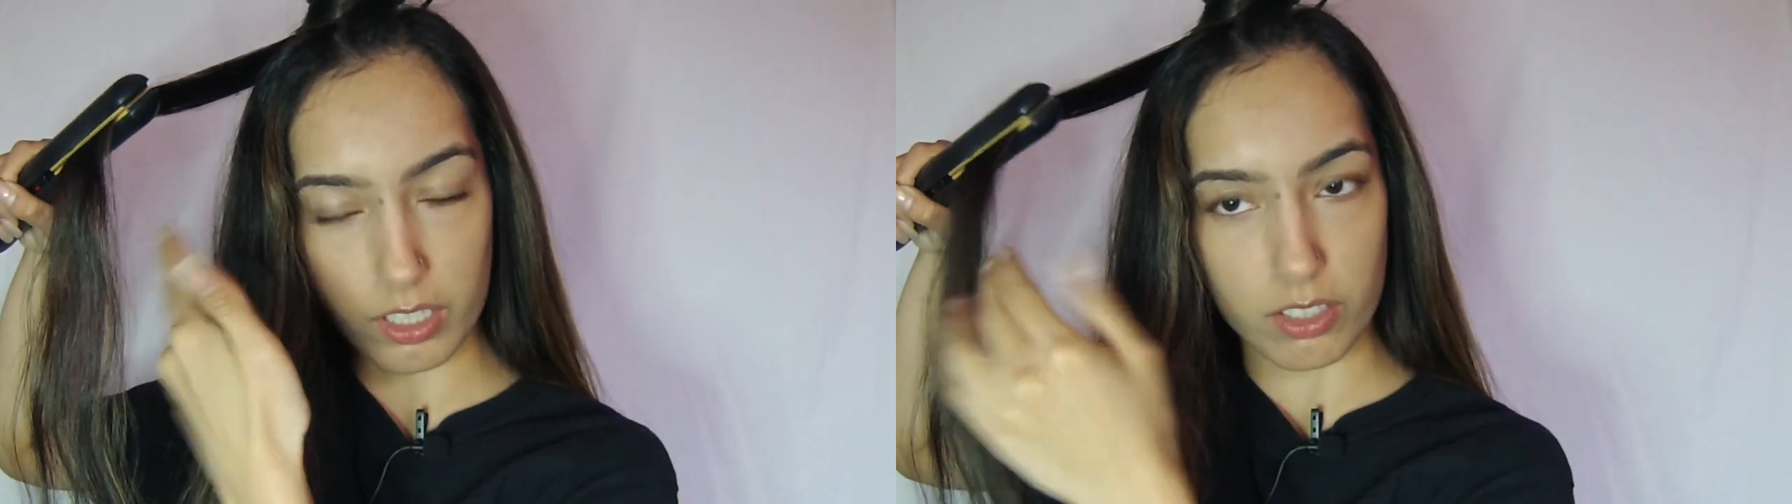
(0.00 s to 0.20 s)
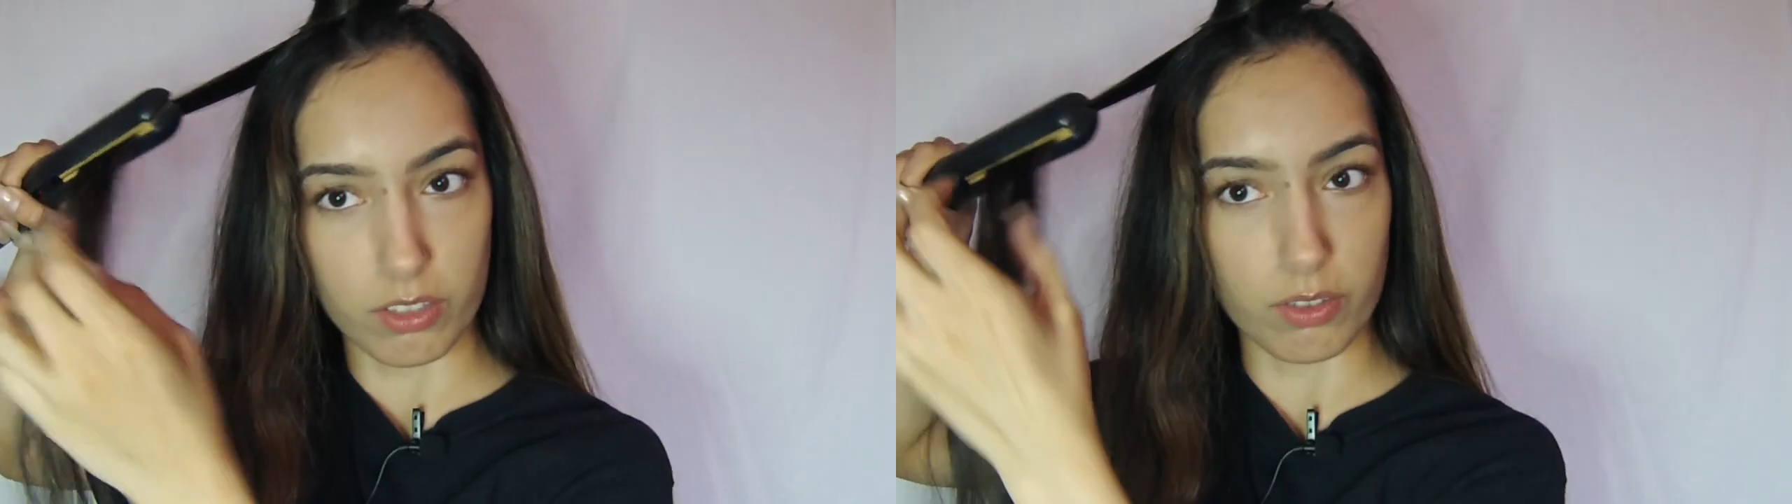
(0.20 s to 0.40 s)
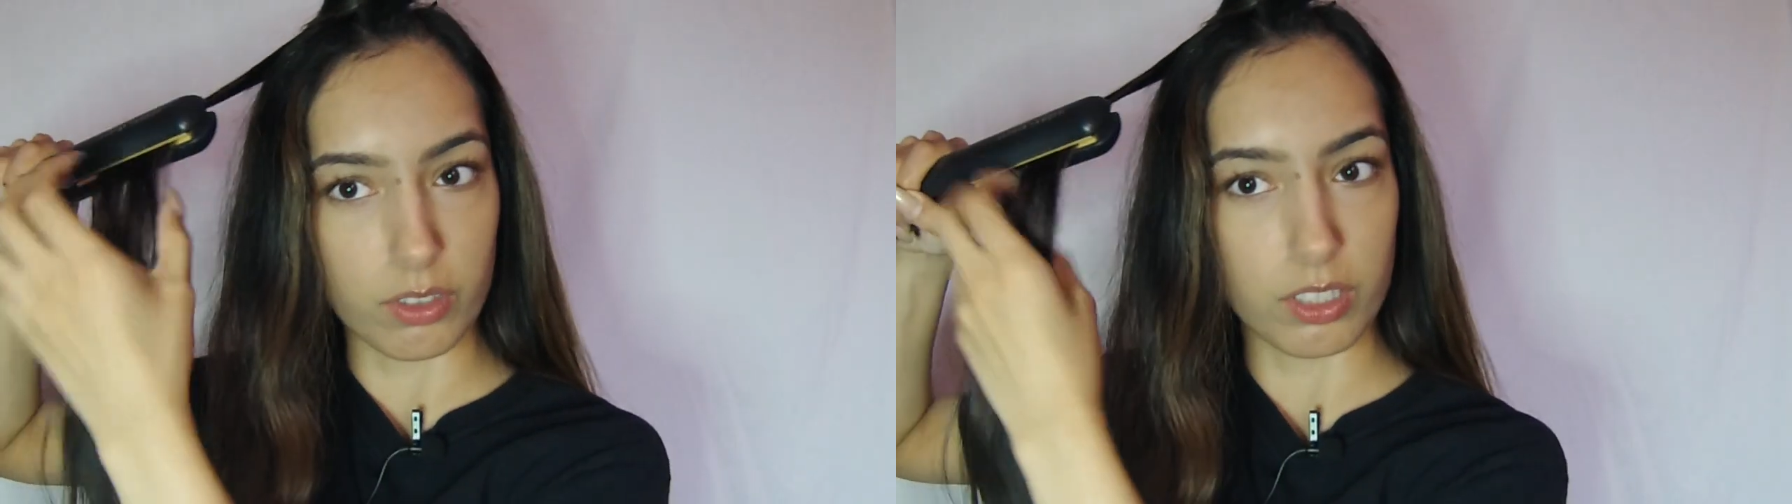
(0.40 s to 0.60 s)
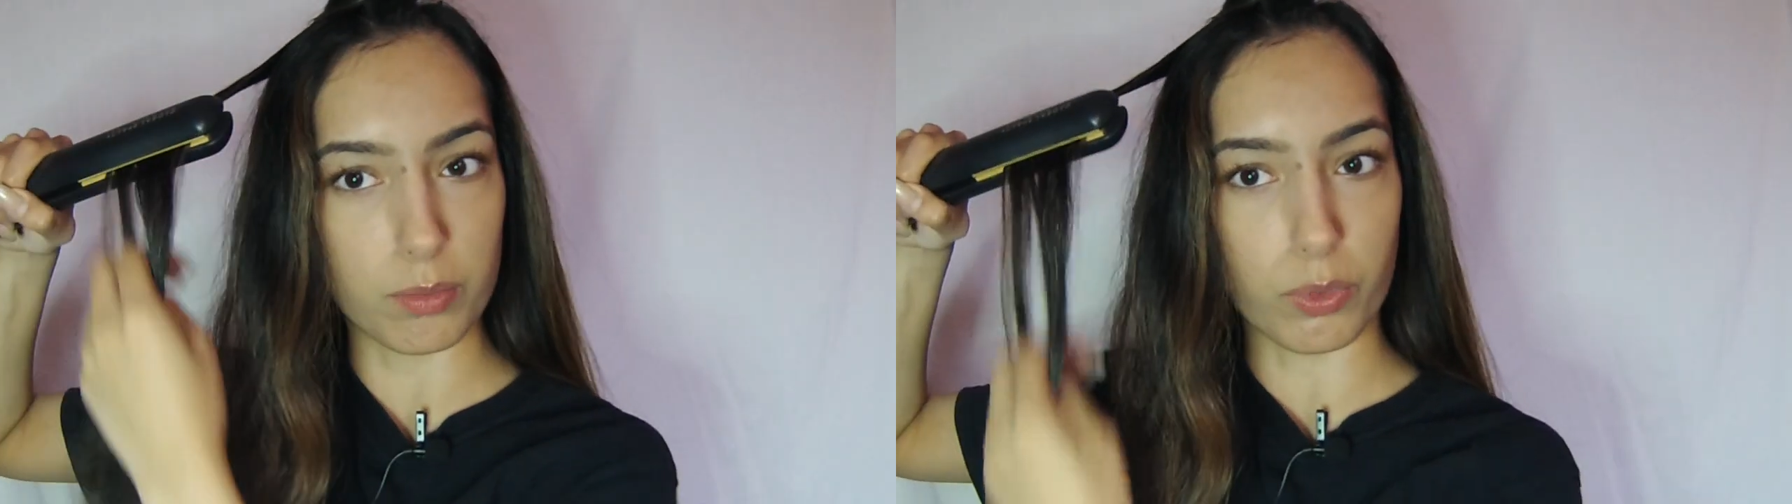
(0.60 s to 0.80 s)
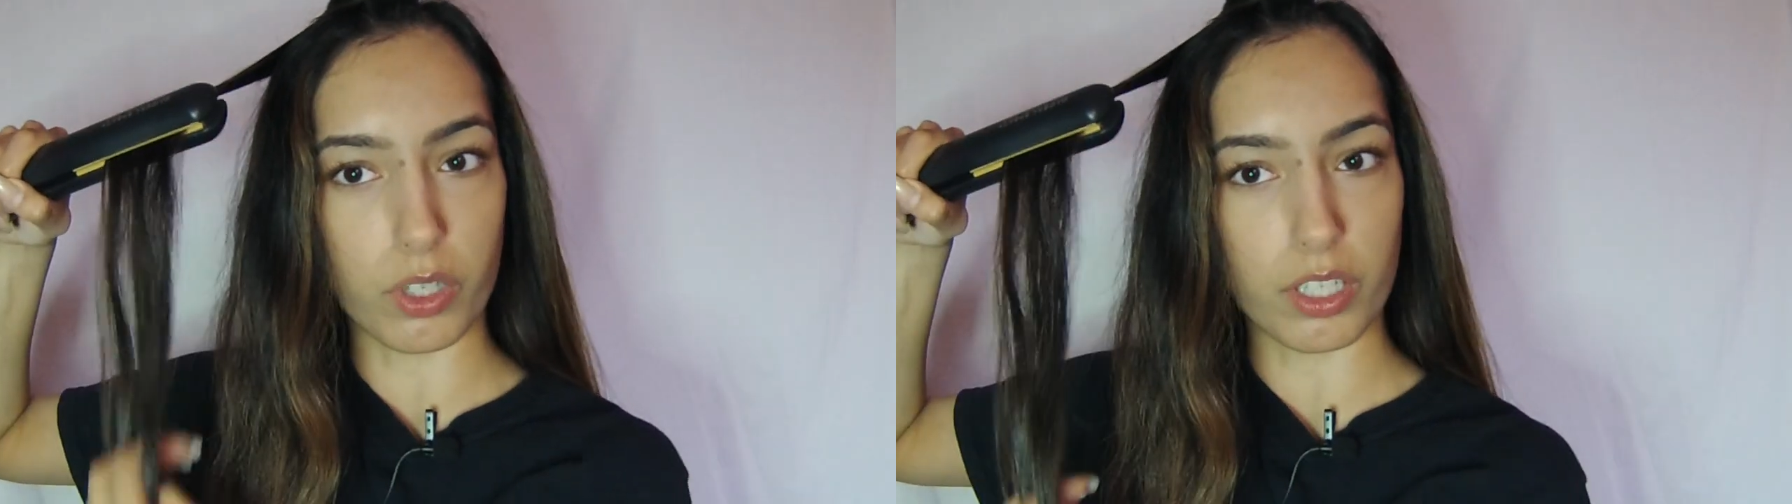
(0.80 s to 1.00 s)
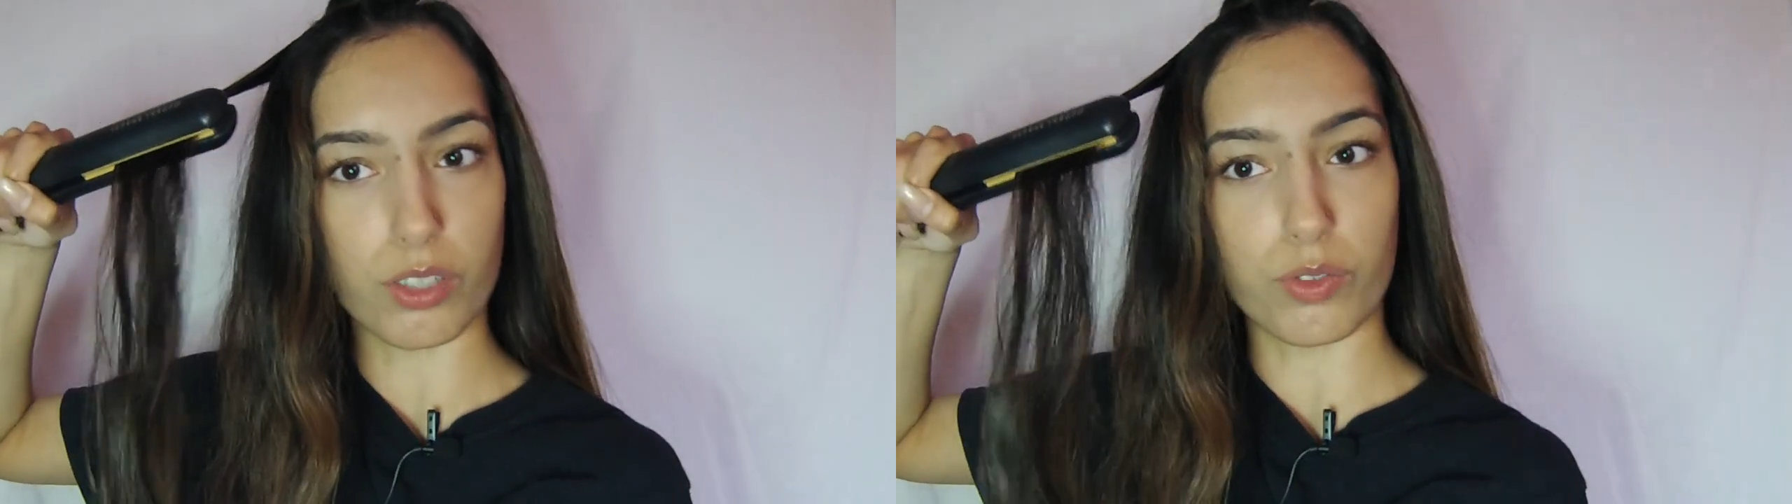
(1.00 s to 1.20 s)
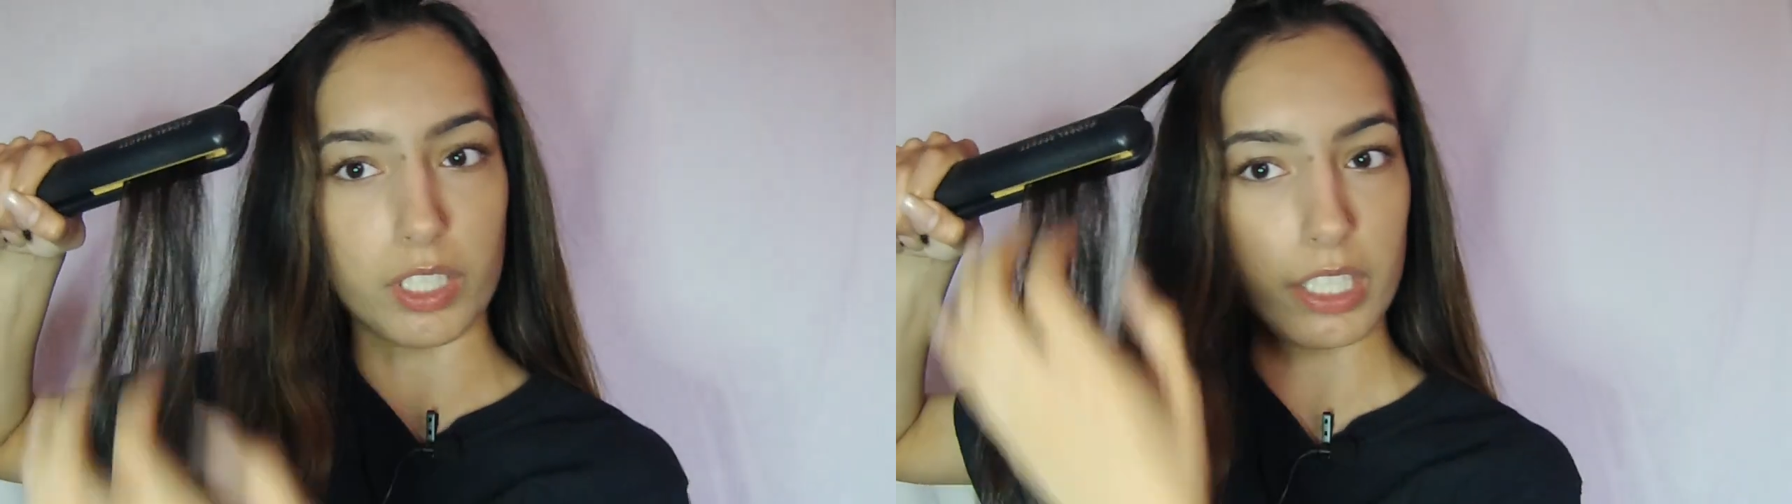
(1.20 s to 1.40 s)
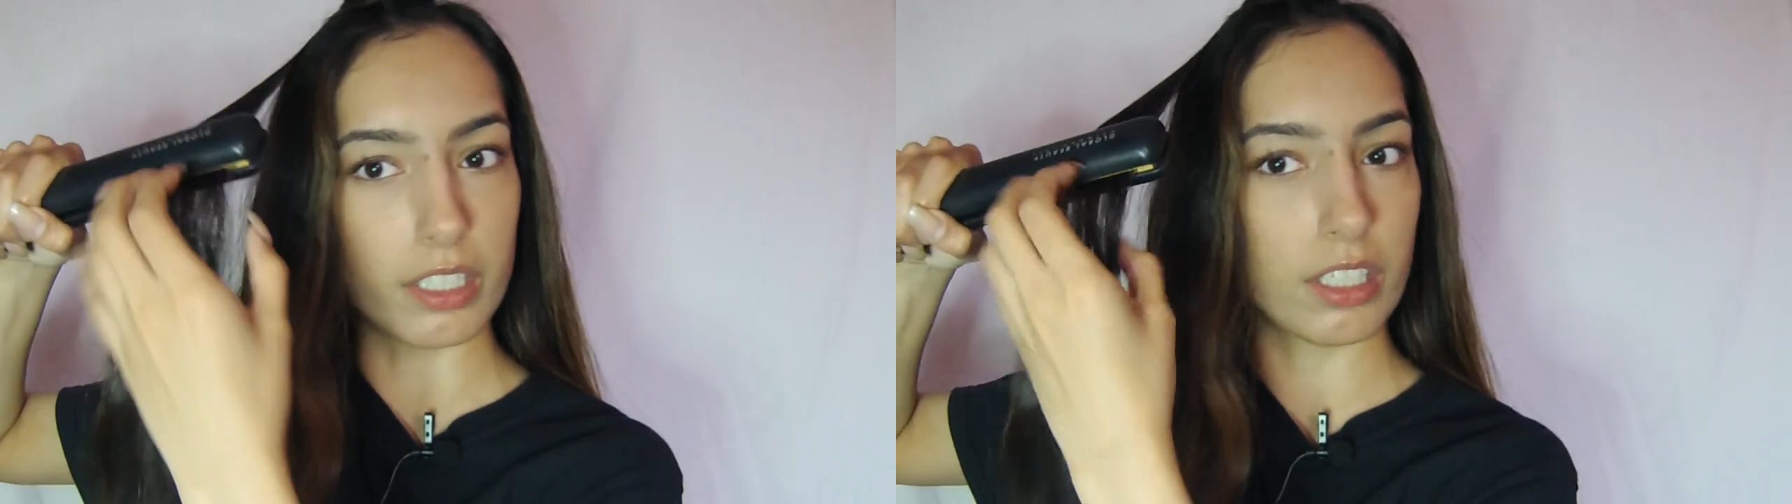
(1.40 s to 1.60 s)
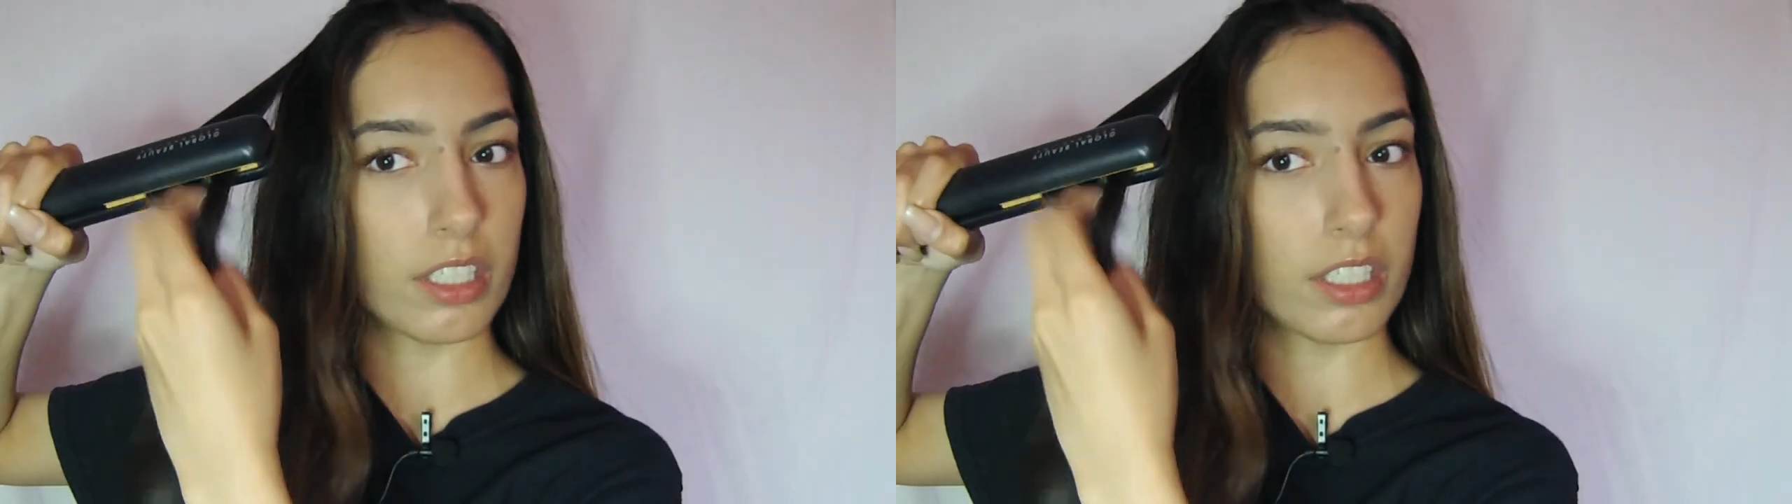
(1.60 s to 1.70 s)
so it's more hair over here.